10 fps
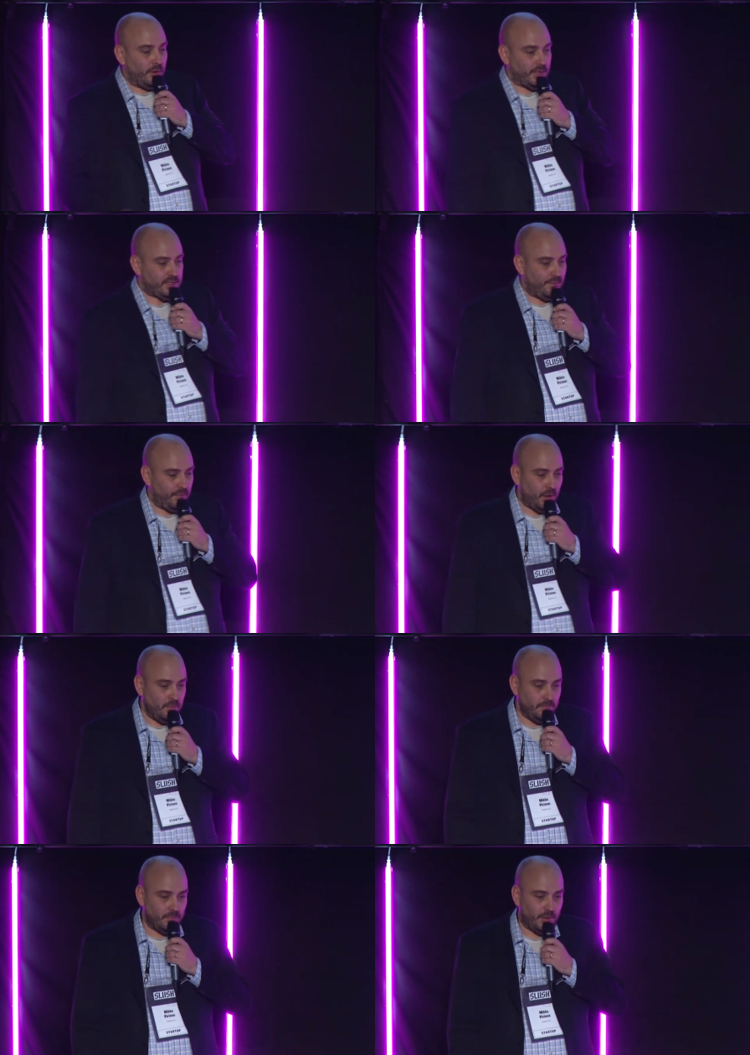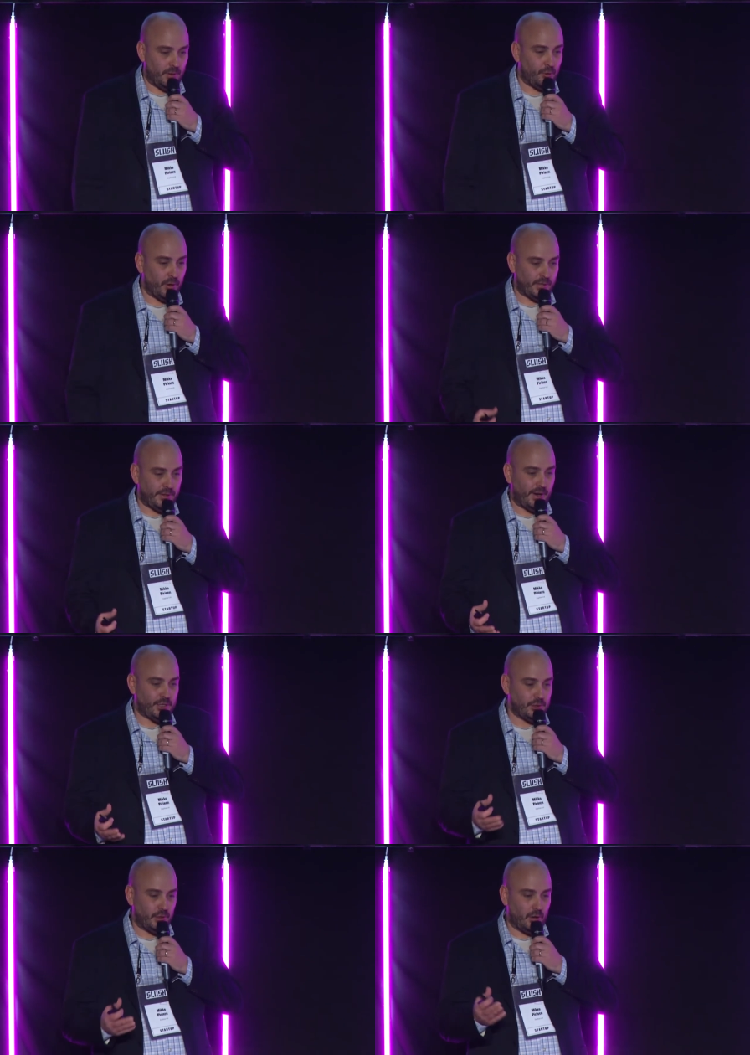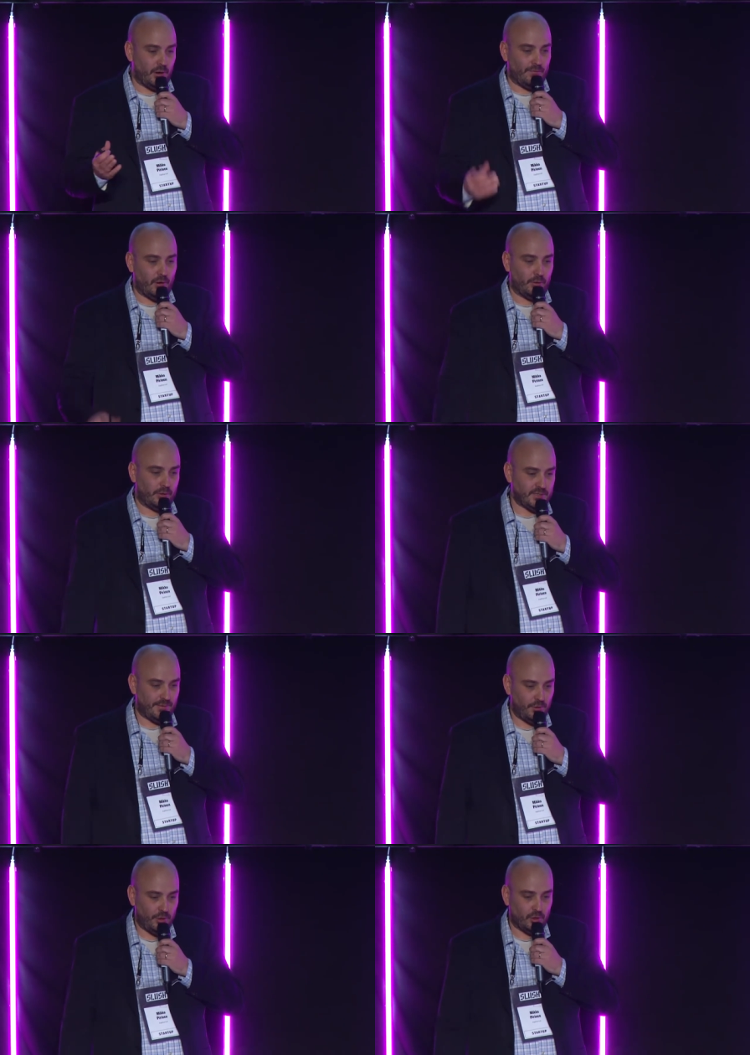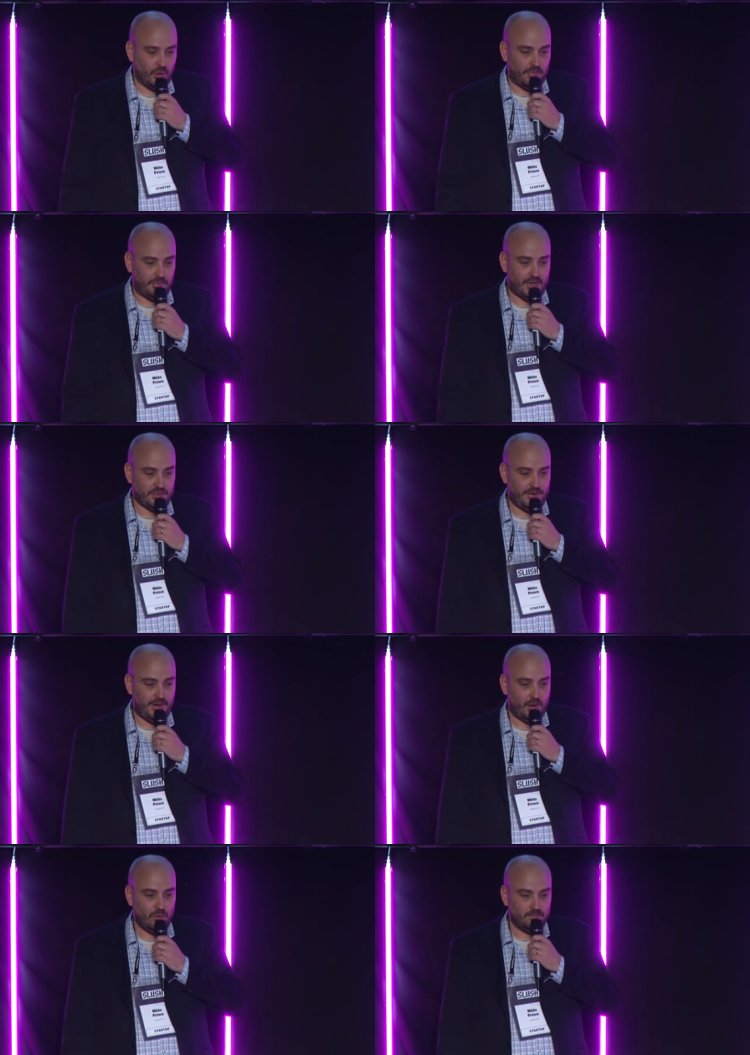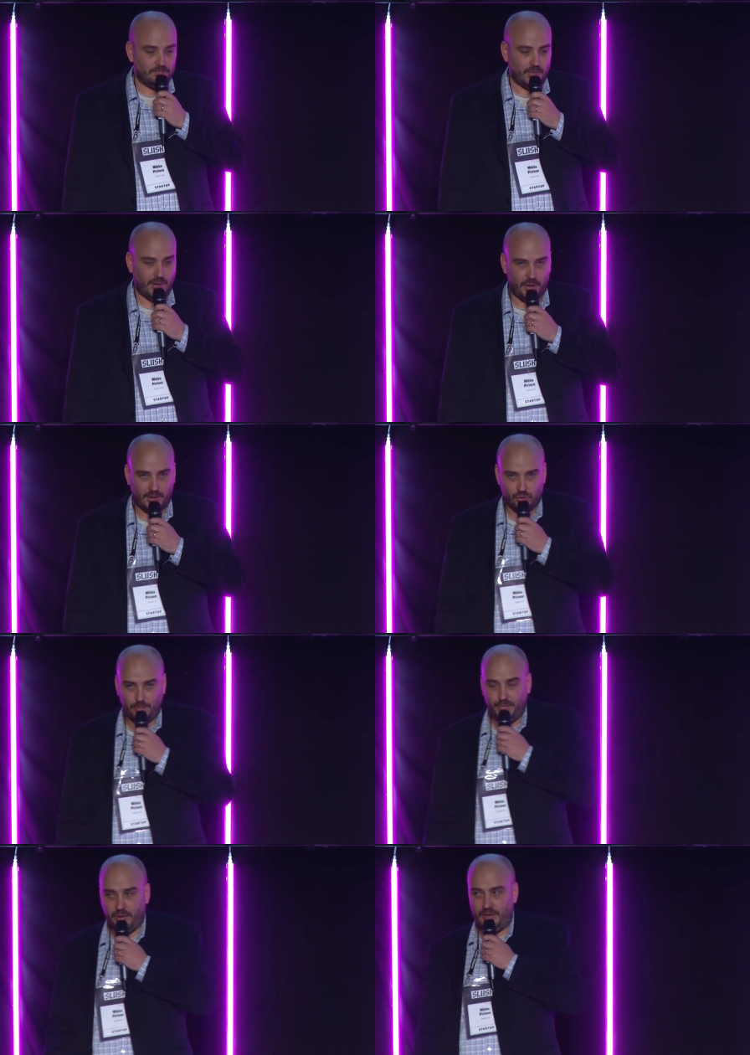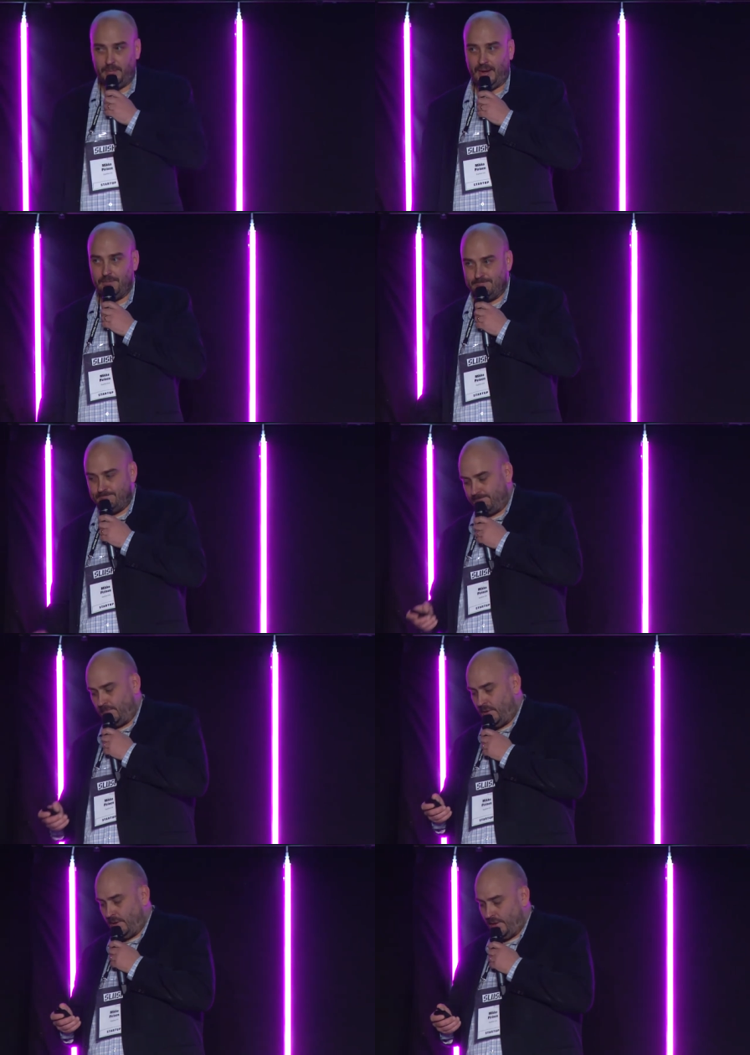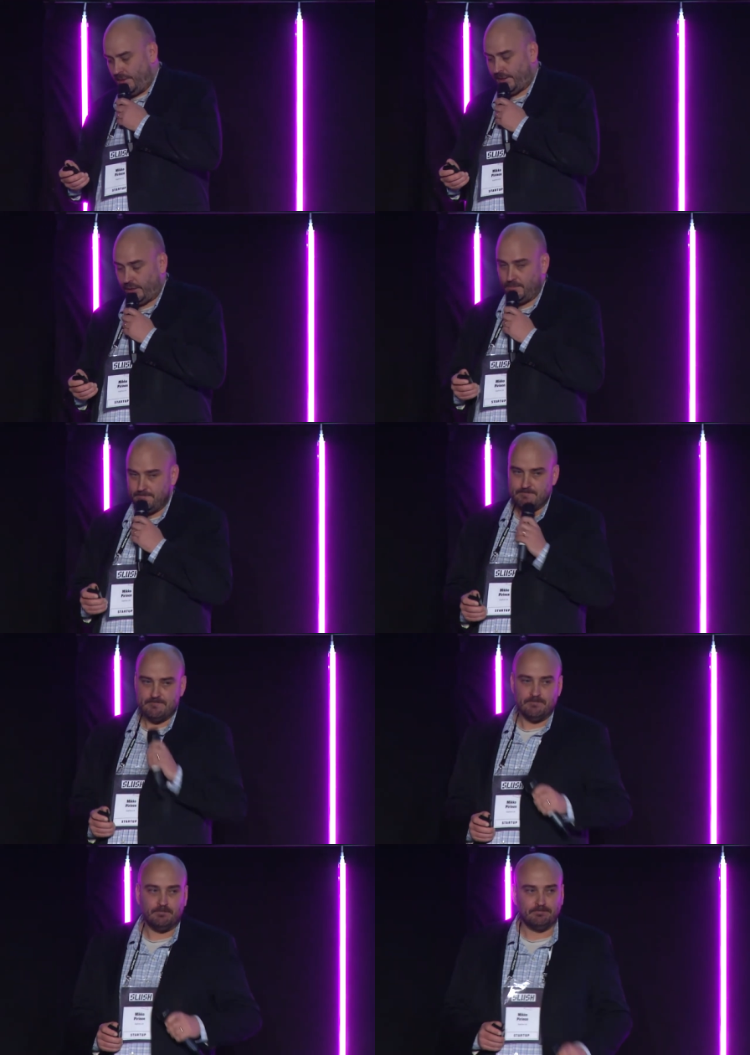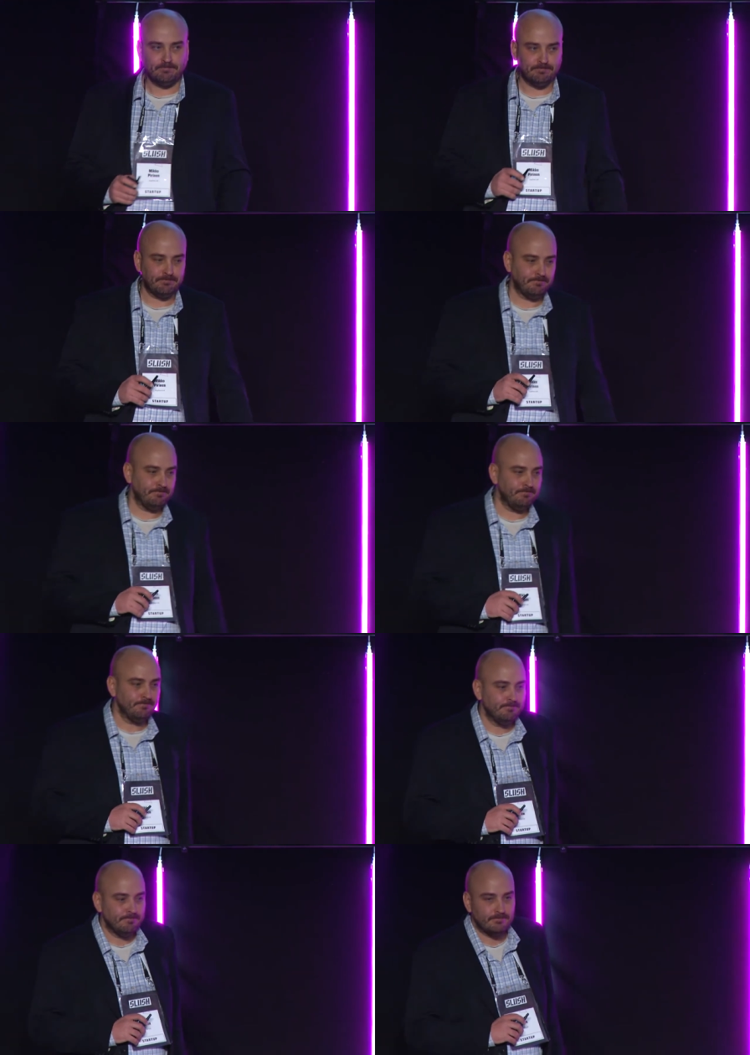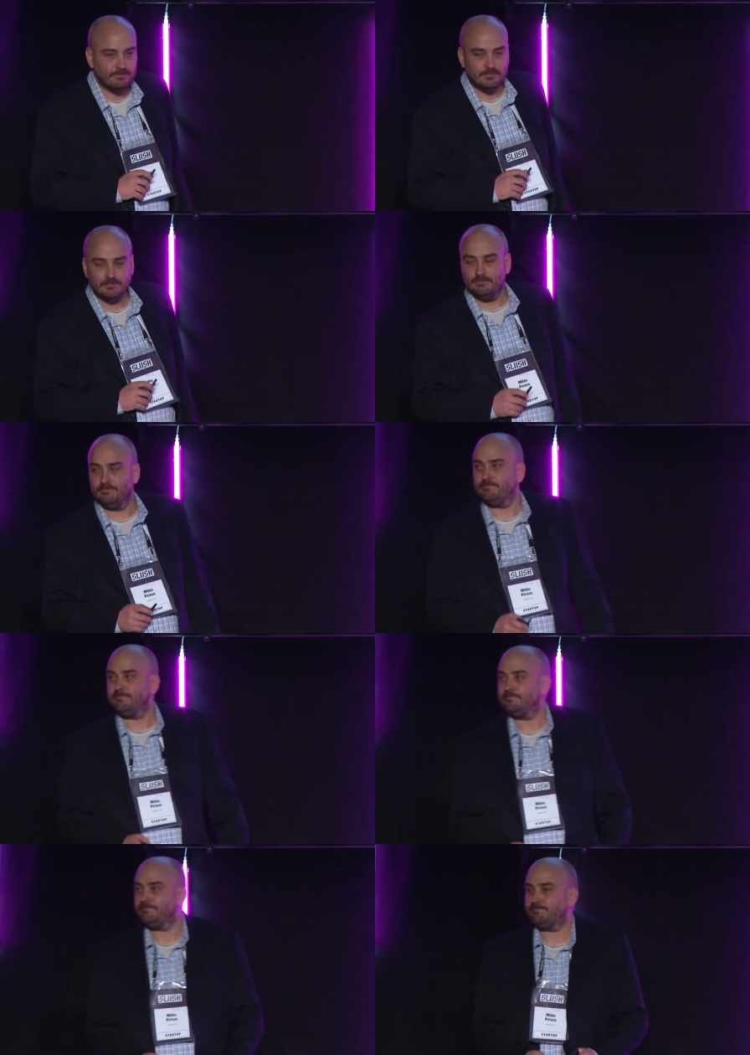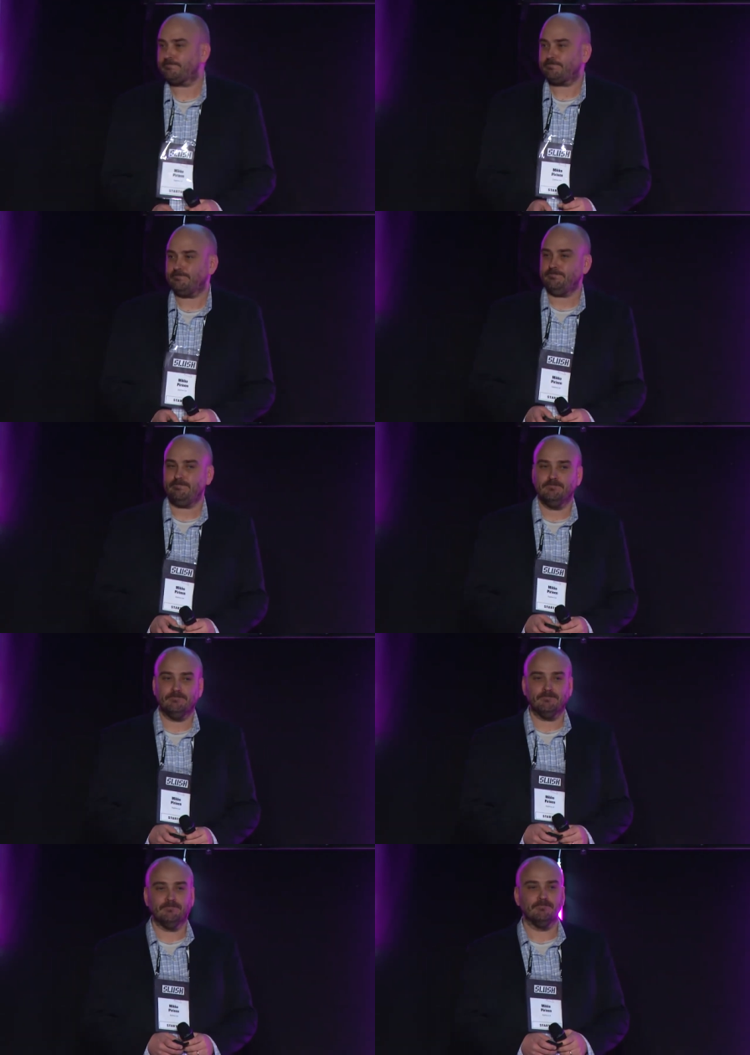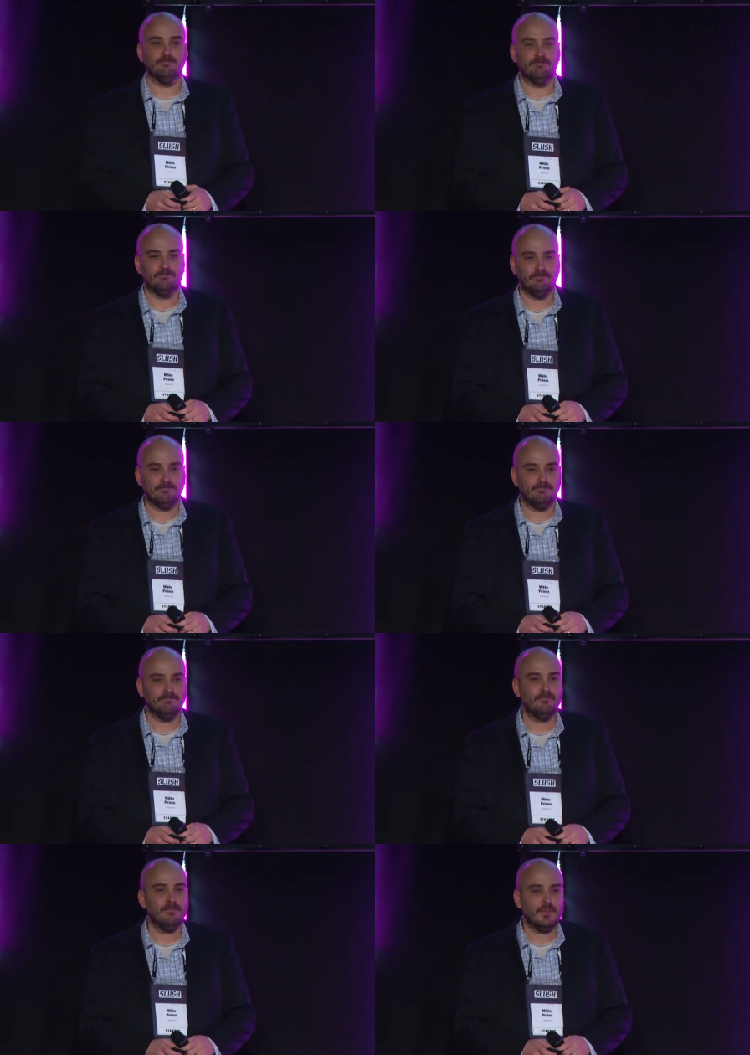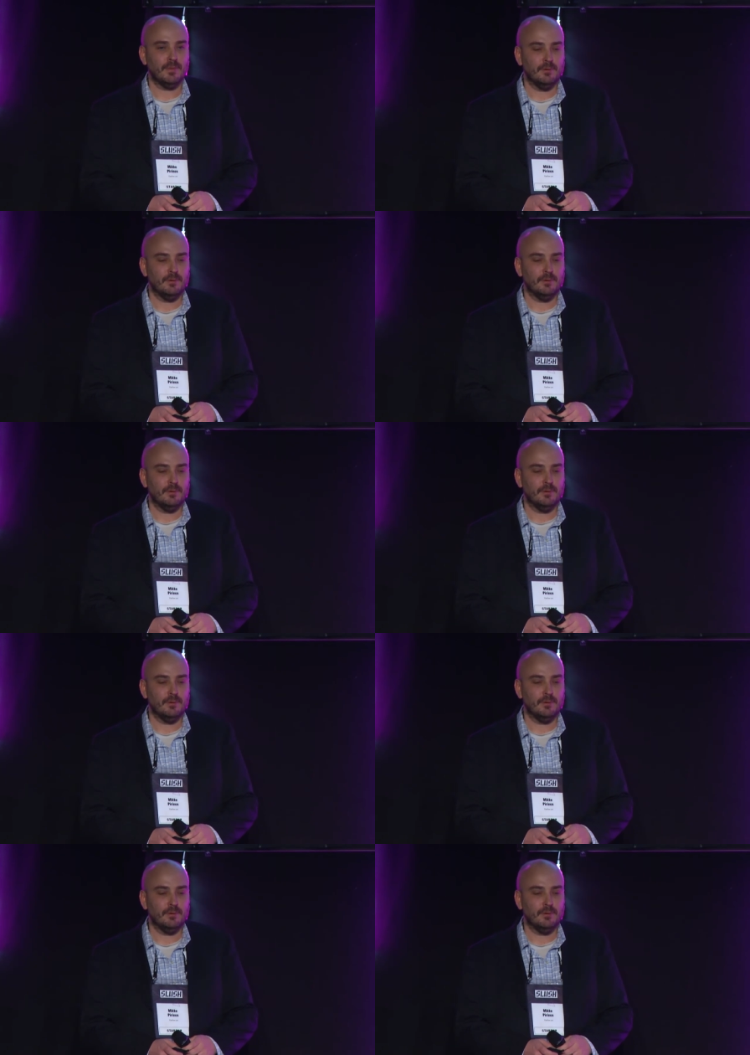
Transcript: at Zapflow, uh, the product in action, go have a look zapflow.com/video and drop me an email. Thank you. Thank you. Do we have any questions or comments? A quick,